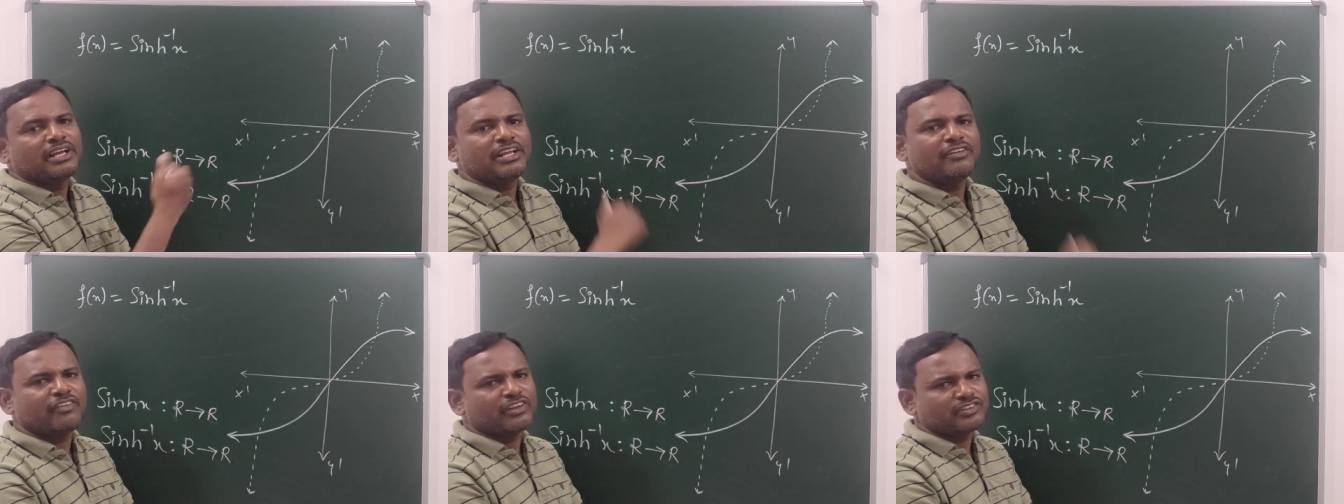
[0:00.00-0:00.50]

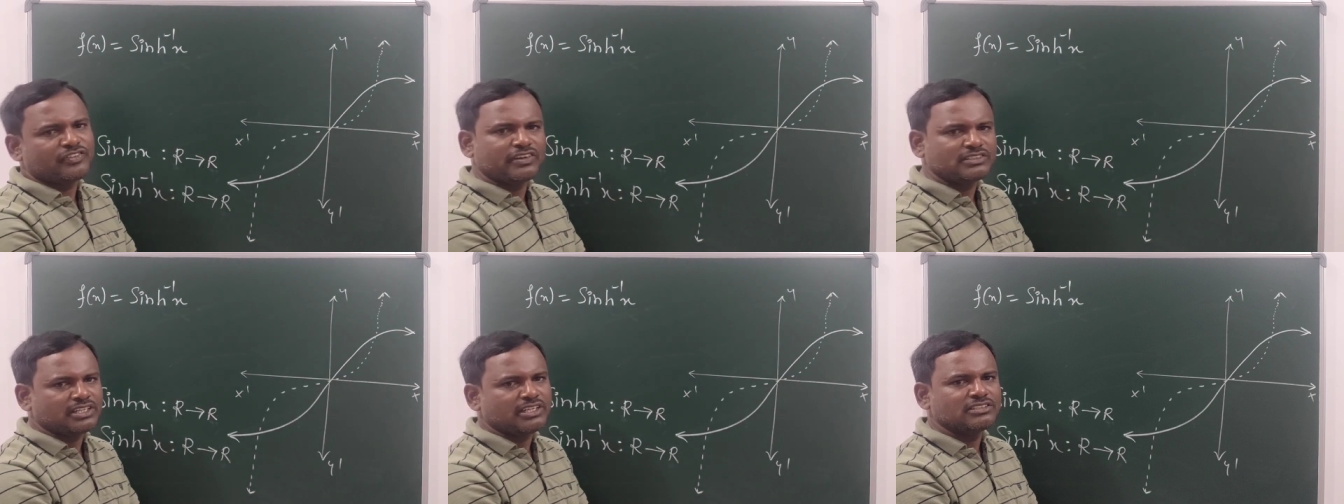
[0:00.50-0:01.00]
inverse
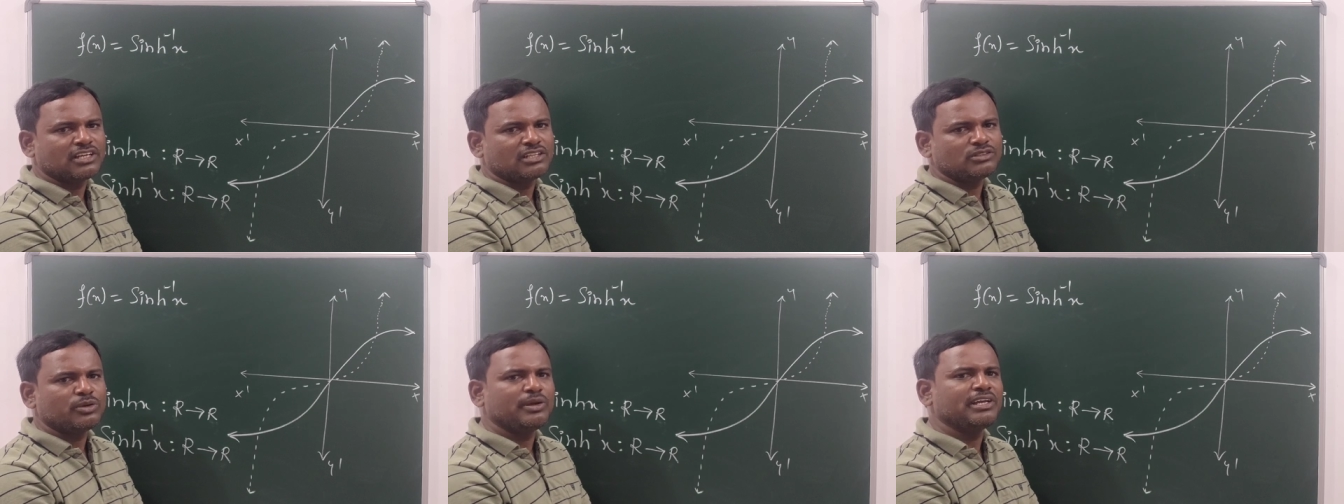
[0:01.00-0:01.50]
function is
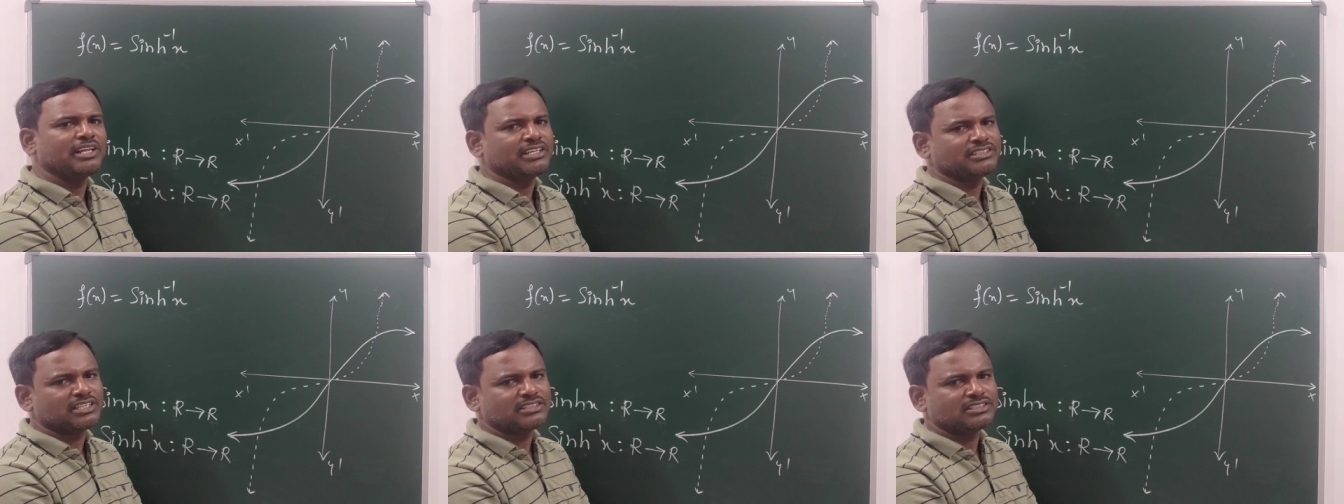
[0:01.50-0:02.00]
also
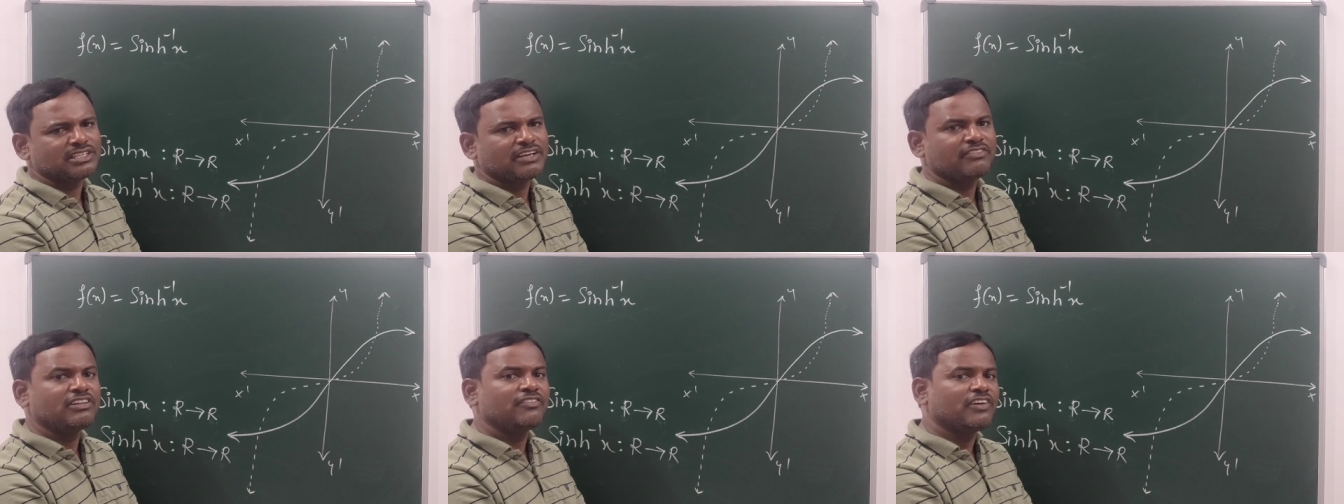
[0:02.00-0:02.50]
increases.
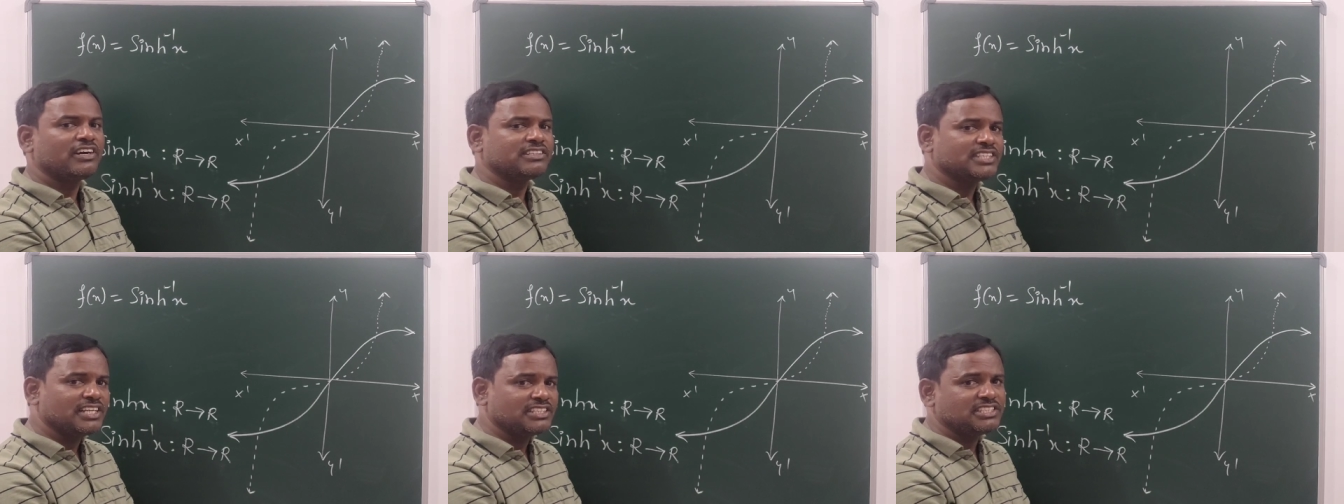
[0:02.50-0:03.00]
If the
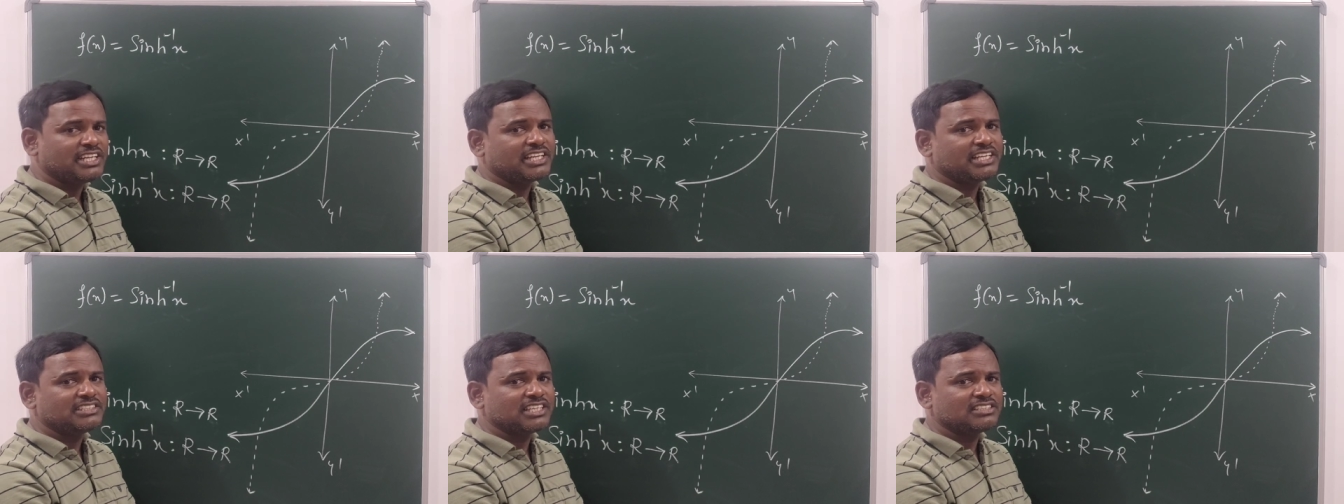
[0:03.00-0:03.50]
function is
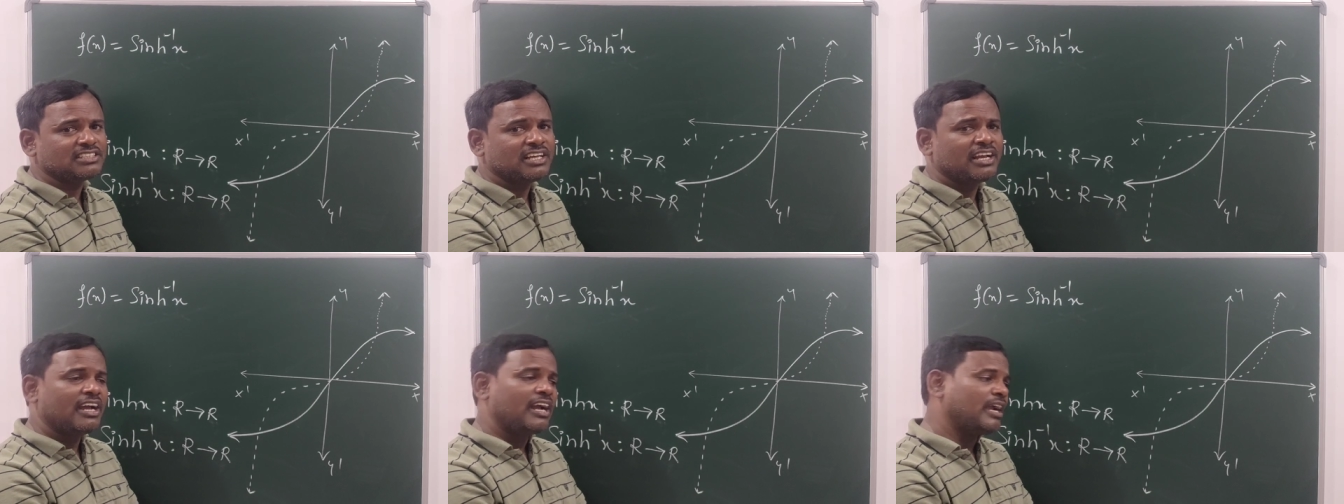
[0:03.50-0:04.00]
decreases,
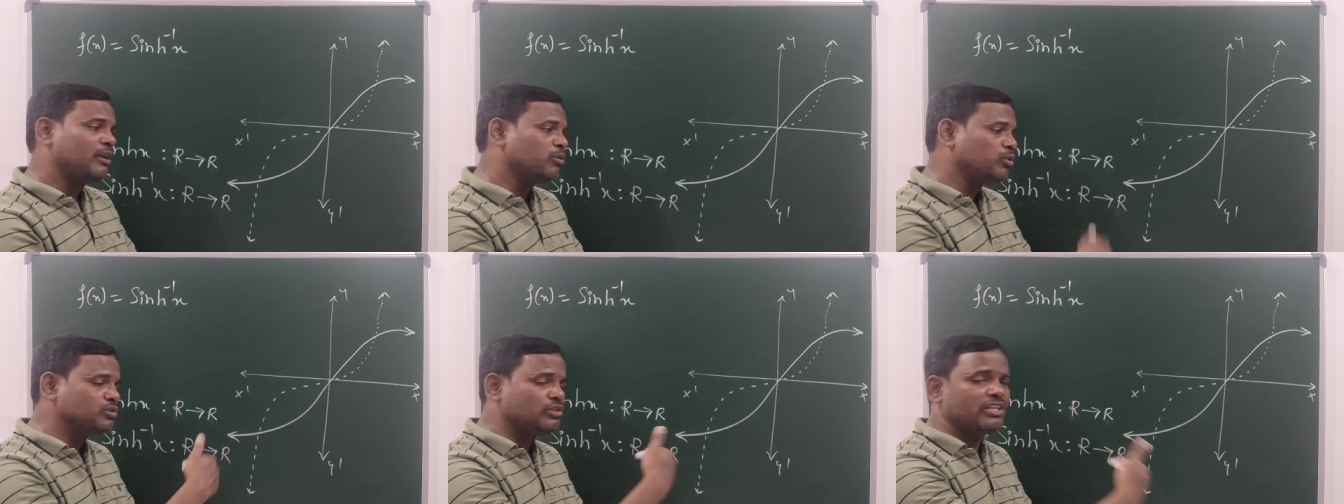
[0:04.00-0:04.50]
and
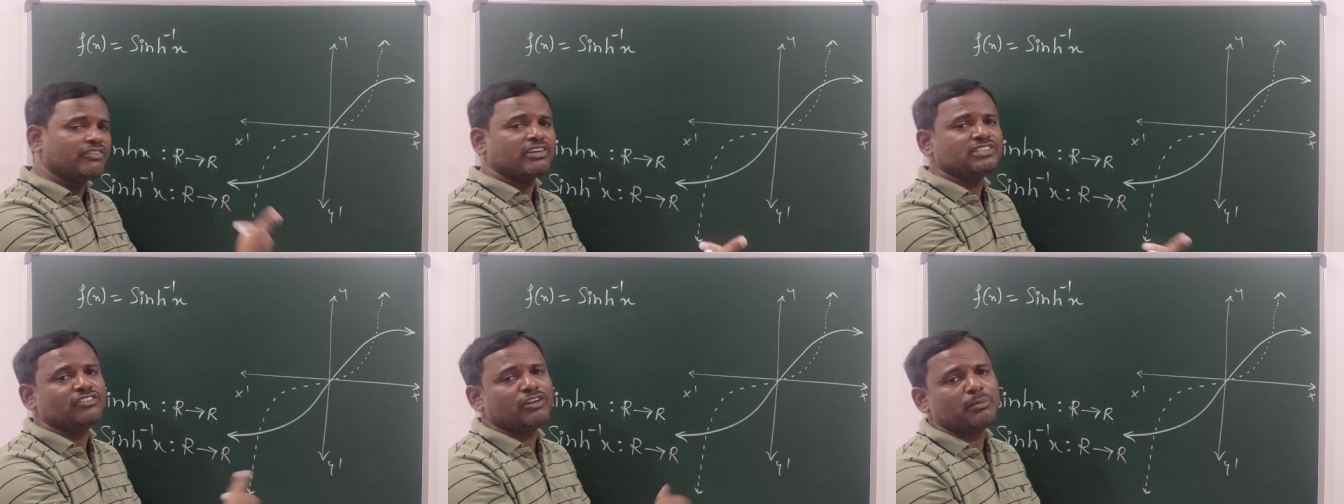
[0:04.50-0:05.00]
whose
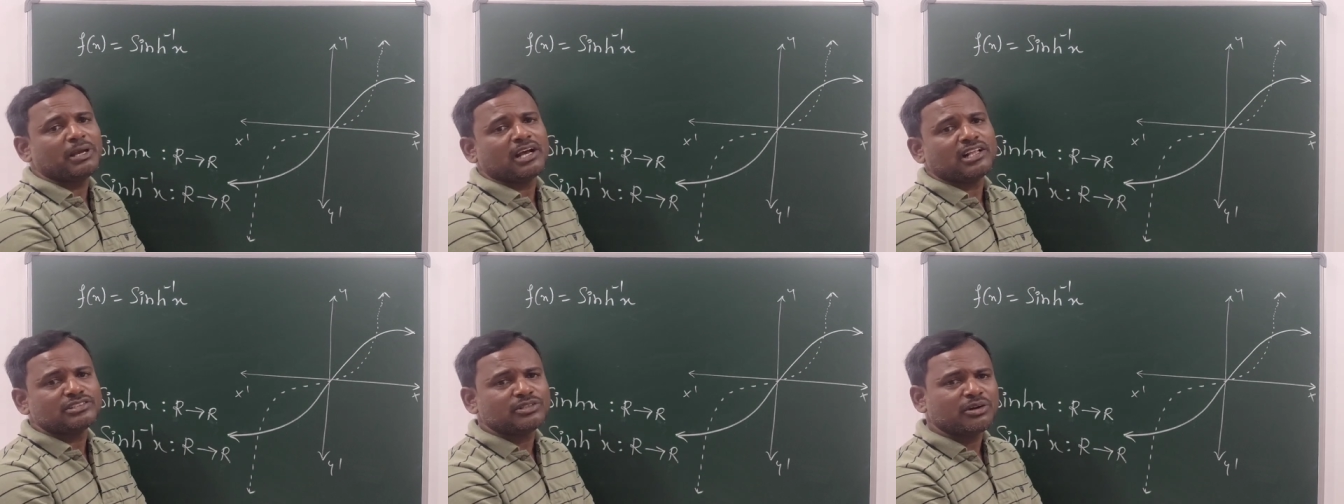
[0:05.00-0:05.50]
inverse will be
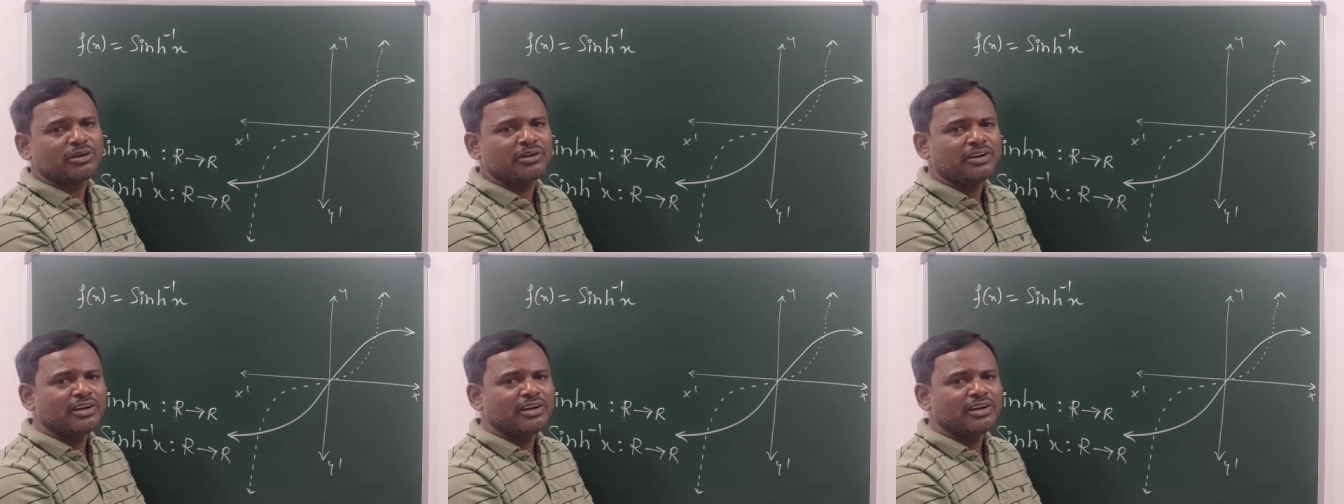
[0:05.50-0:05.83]
also